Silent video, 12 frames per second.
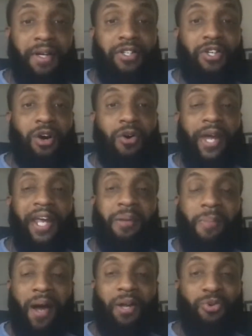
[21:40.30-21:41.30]
So
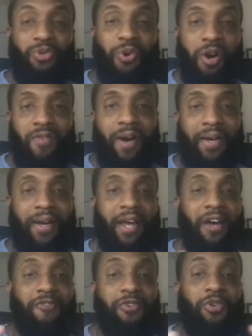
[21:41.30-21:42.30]
anybody who's on right
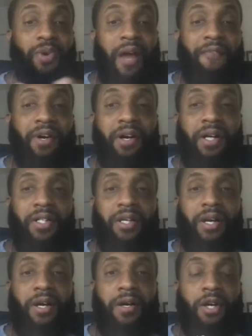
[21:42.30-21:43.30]
now, if you do have
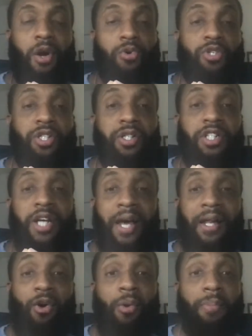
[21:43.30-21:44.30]
a coaching
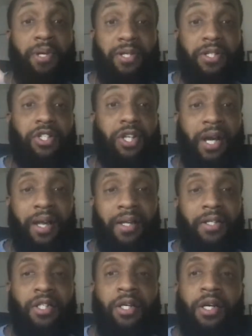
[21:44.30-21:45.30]
challenge or business
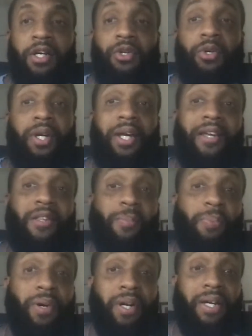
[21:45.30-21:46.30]
challenge, you can either
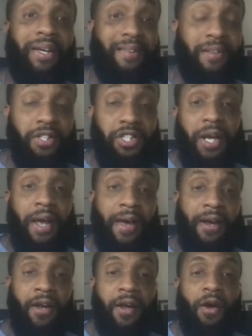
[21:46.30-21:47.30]
put it in the chat
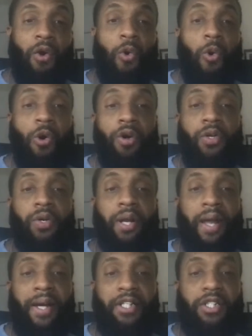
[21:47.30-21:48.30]
or you can
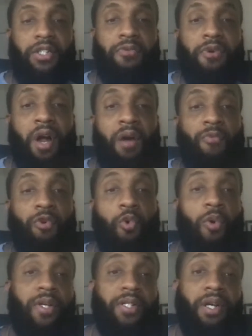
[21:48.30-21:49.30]
actually
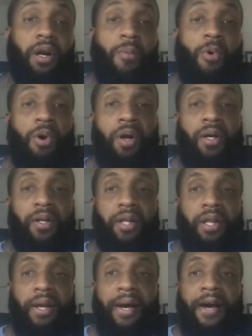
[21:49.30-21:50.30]
request to come on the
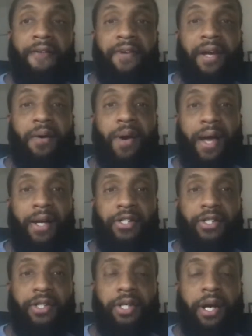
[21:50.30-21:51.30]
live, and I'll
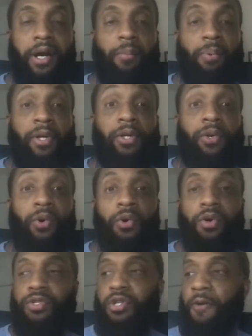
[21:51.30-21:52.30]
actually bring you
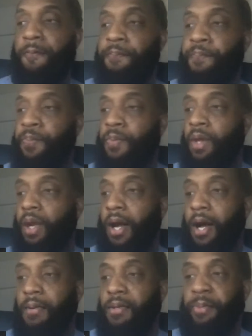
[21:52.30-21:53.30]
on. So
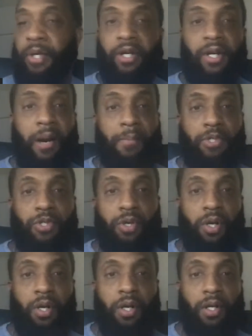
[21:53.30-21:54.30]
it'd be a good
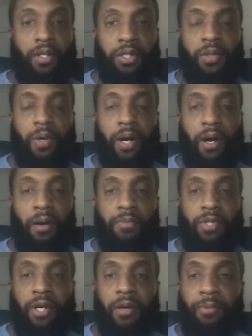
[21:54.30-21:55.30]
opportunity to
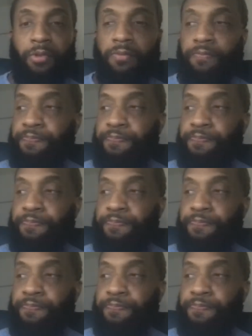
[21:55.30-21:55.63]
help you.